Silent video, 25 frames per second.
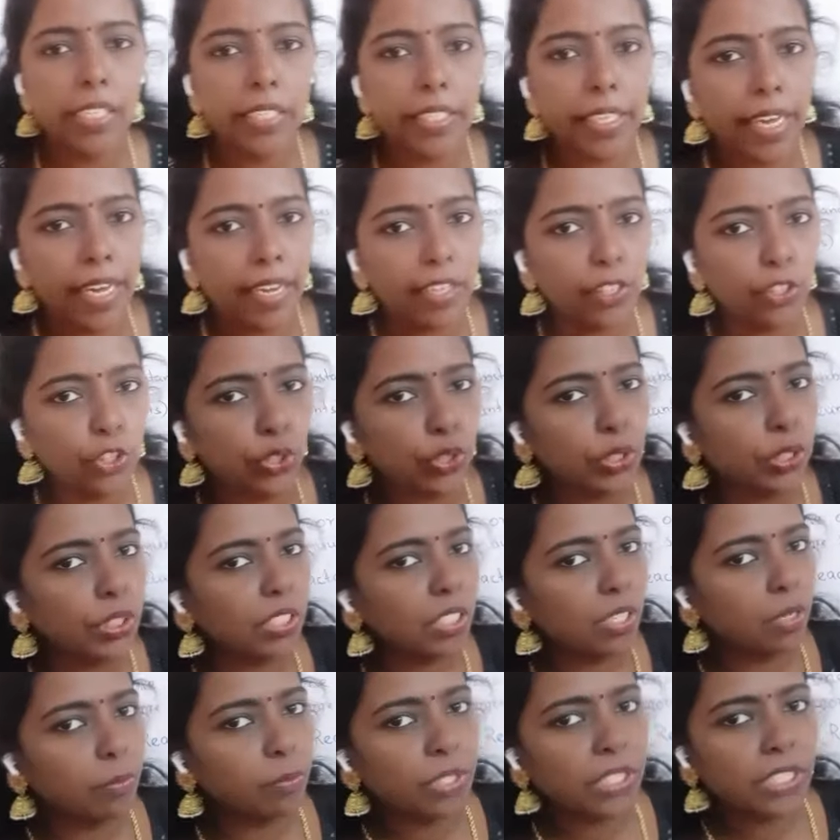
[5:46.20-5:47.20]
reaction
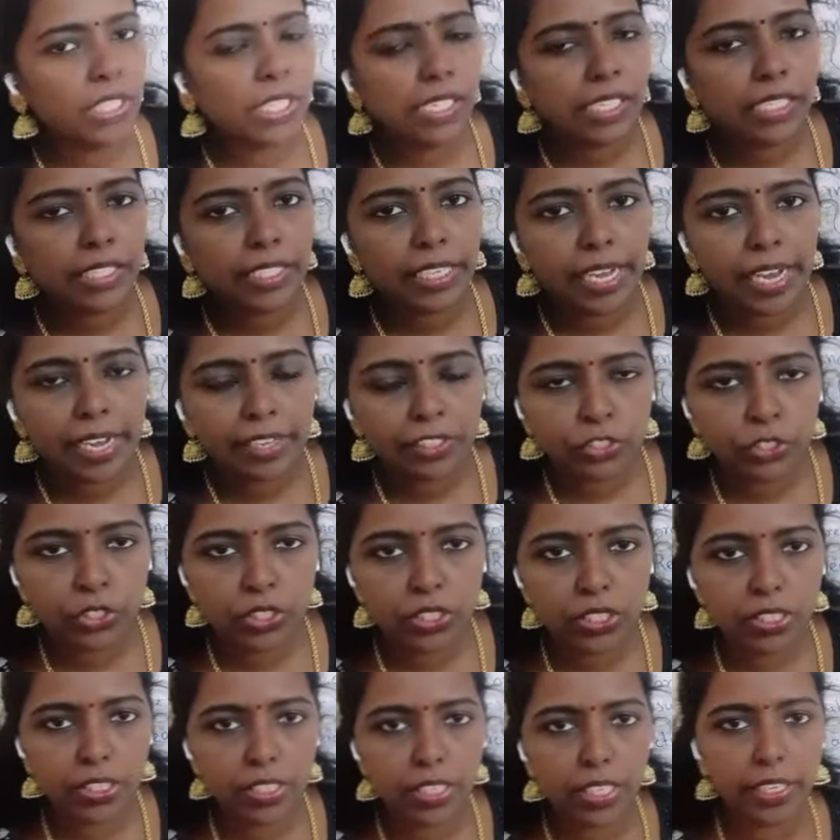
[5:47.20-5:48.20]

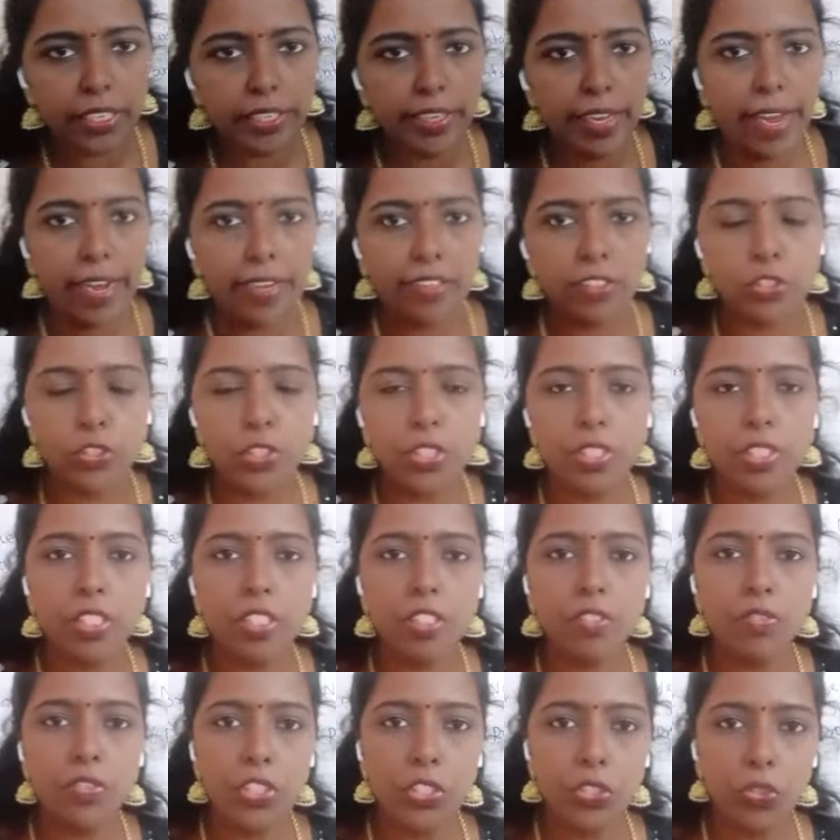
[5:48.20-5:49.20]
is a reaction
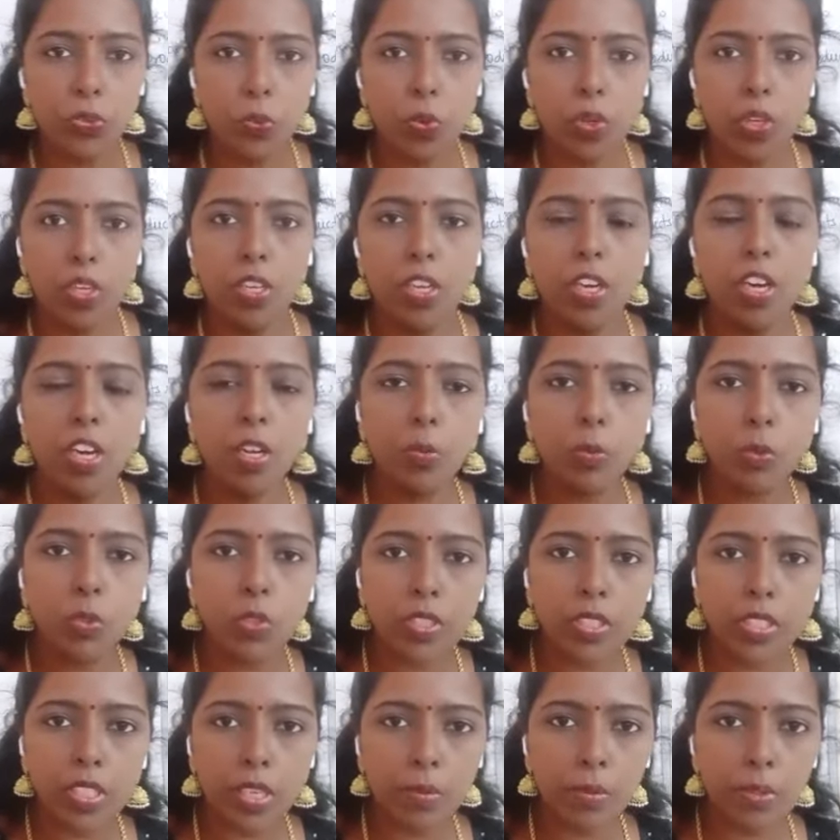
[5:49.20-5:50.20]
in which one or more
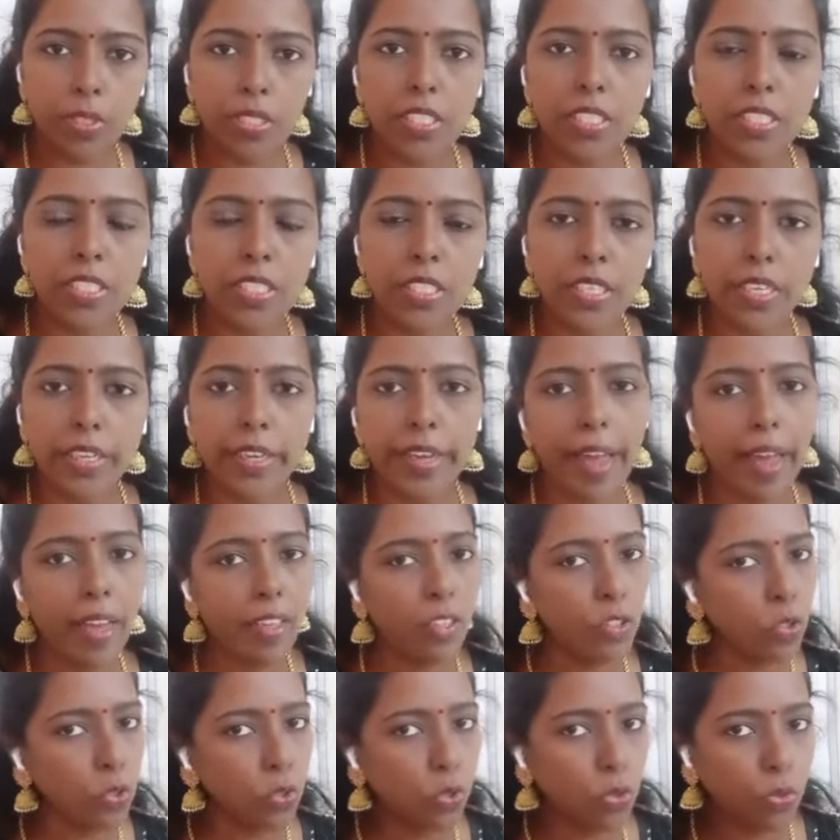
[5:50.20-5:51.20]
substance
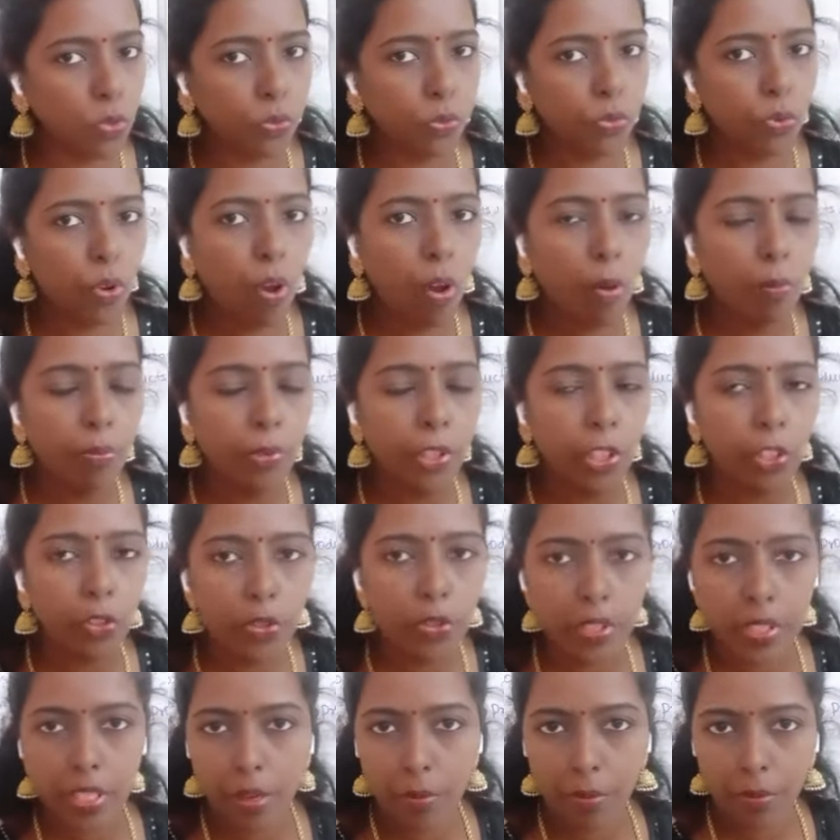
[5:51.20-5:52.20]
reacts to form new
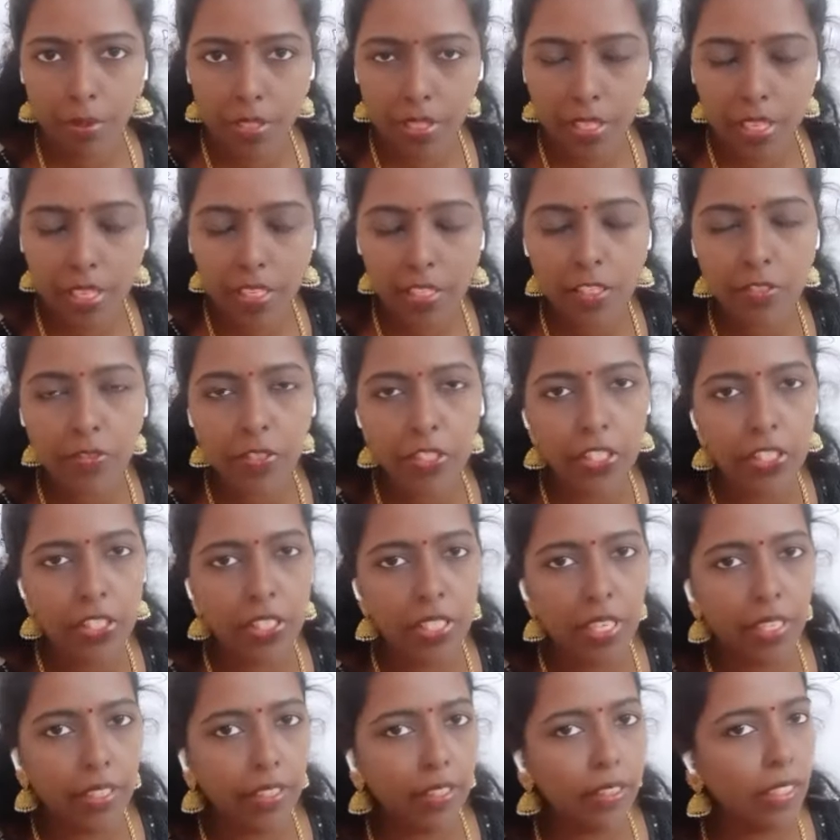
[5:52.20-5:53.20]
substance which is
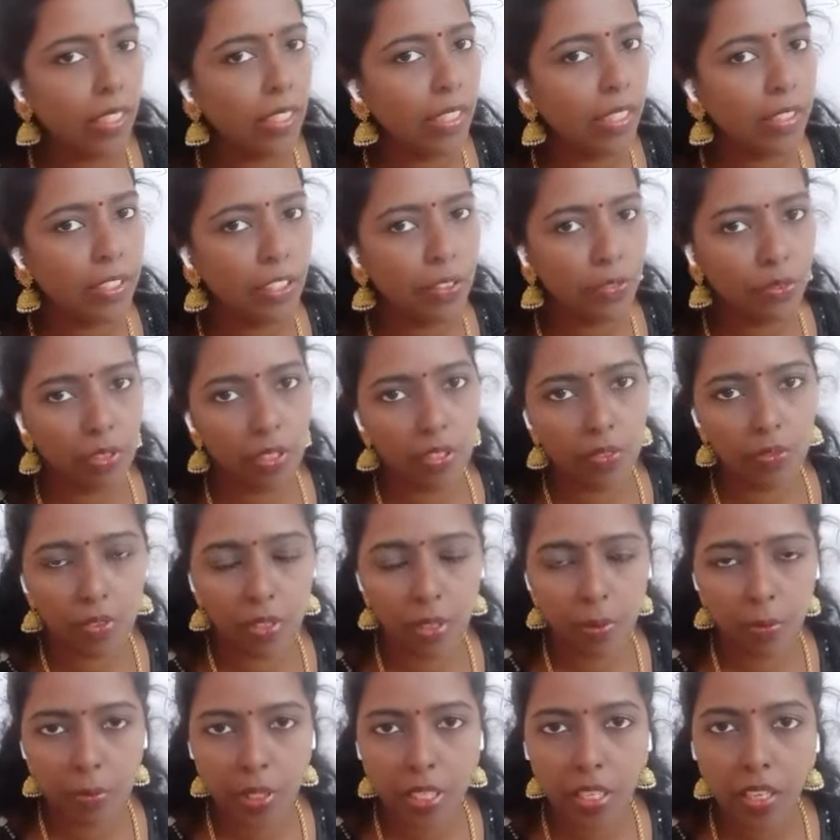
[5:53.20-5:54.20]
entirely different
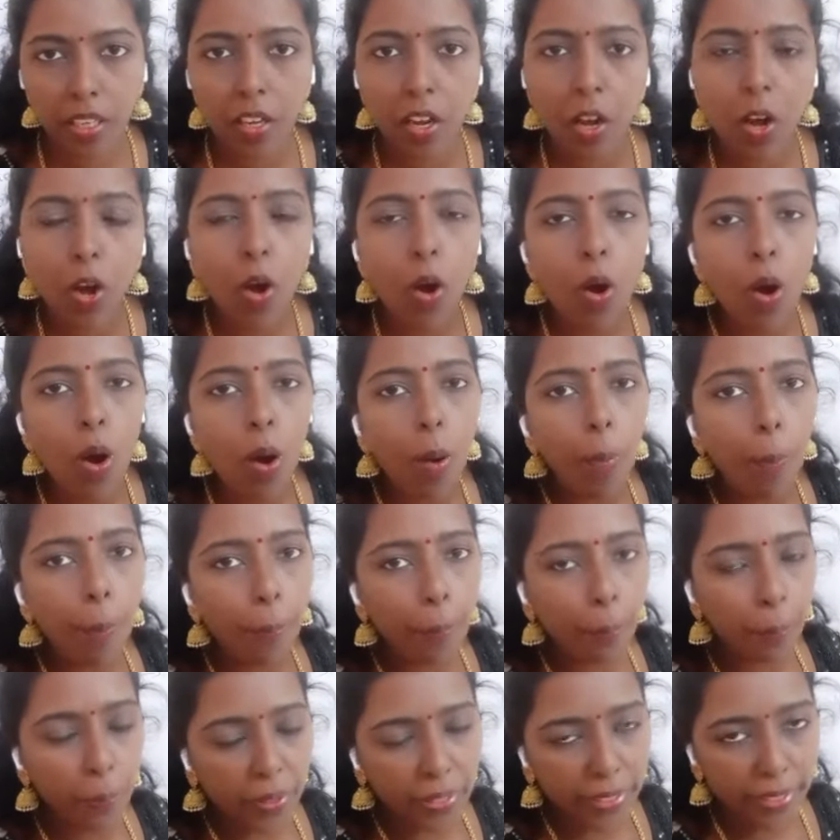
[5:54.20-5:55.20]
from
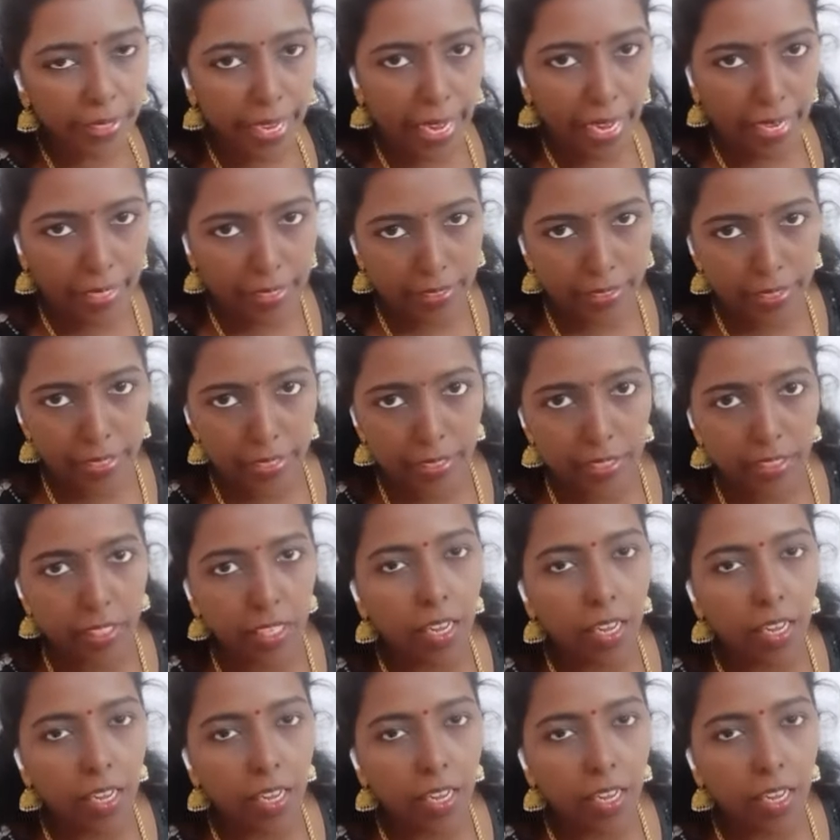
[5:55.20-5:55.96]
the reactant.